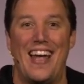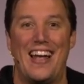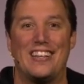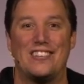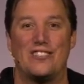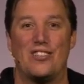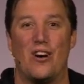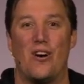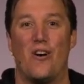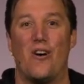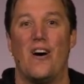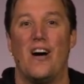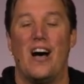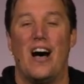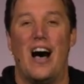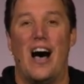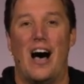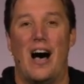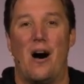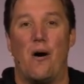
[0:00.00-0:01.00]
And so
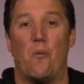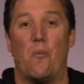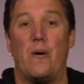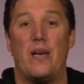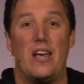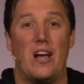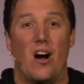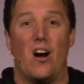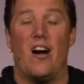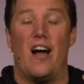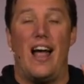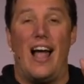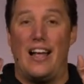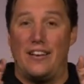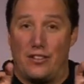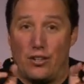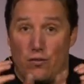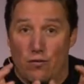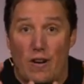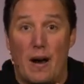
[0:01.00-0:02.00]
to